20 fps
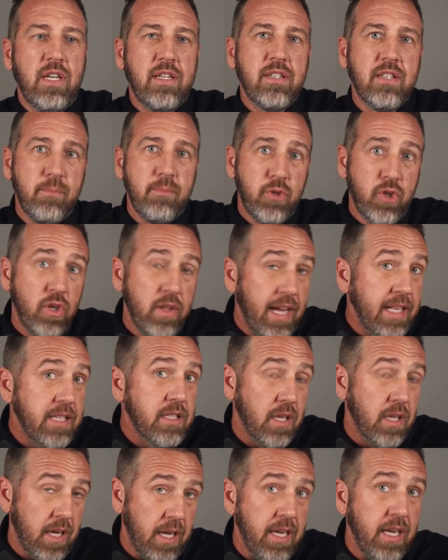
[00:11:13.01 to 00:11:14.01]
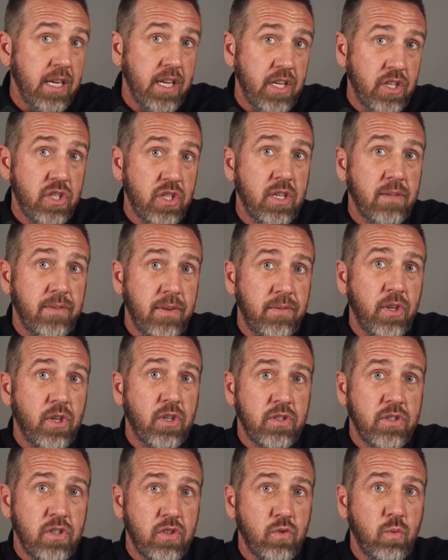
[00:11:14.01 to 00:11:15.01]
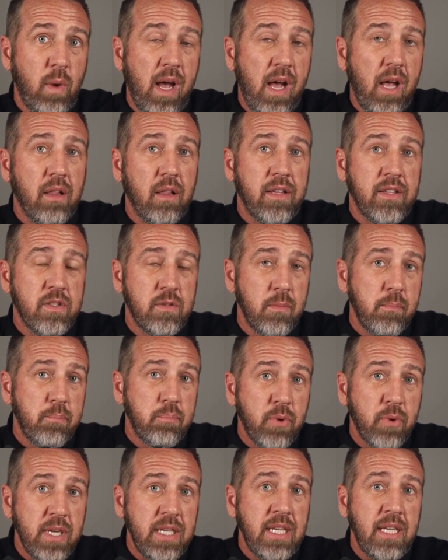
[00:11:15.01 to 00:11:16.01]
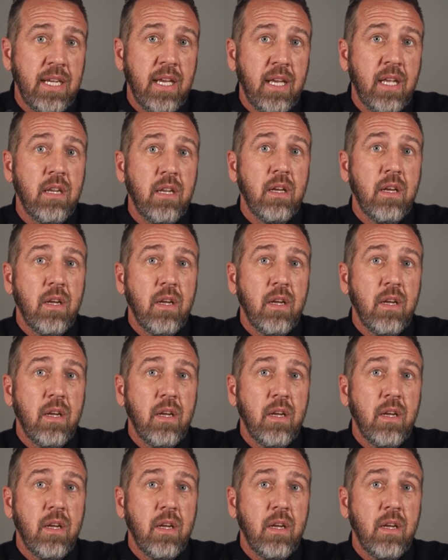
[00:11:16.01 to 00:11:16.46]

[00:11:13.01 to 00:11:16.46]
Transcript: Because I'm sure that's an initiative of yours as well, is bringing in